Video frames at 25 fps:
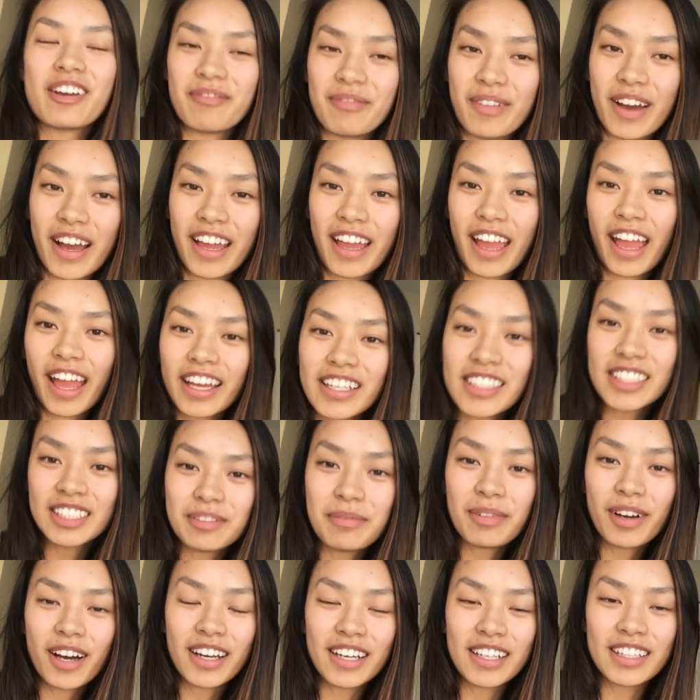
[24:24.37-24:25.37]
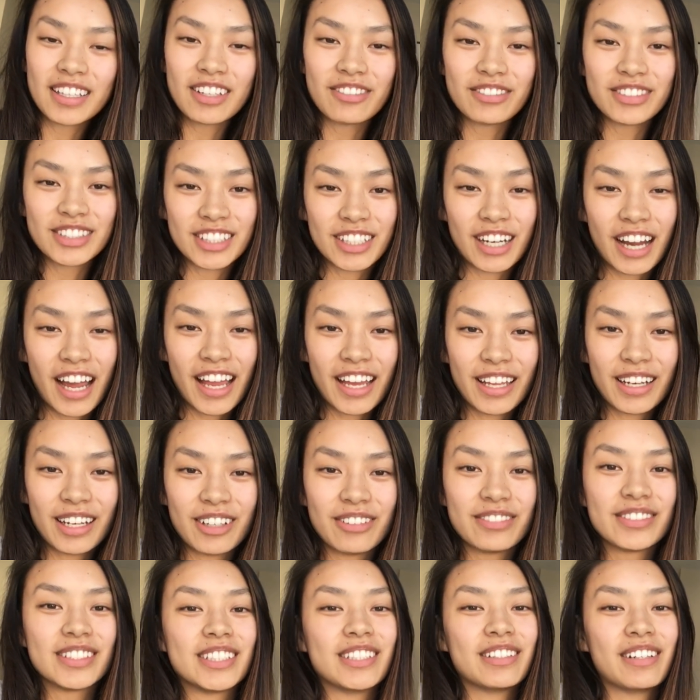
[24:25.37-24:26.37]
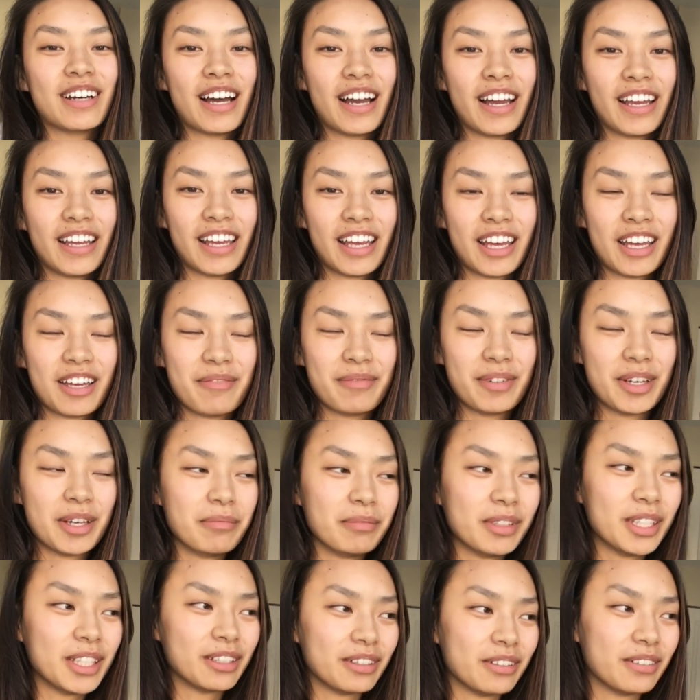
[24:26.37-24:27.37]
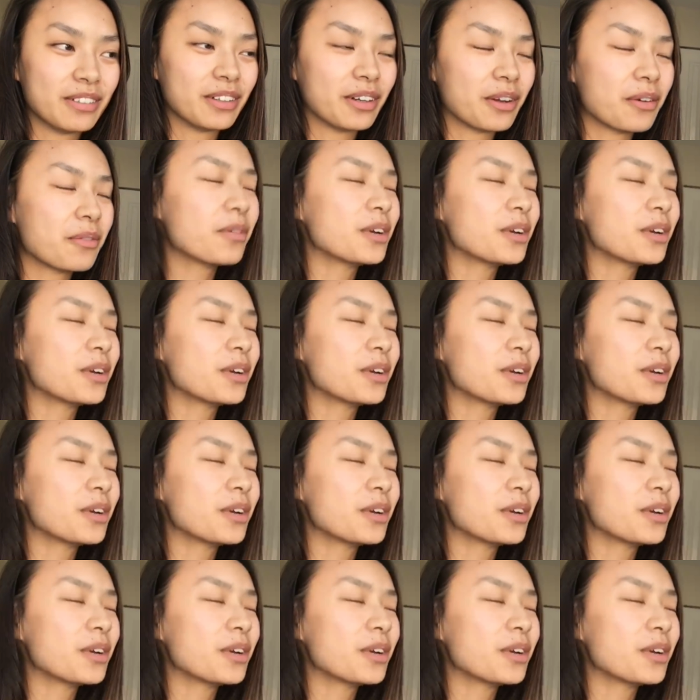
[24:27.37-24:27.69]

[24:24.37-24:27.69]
my antibody levels are high enough so I am immune.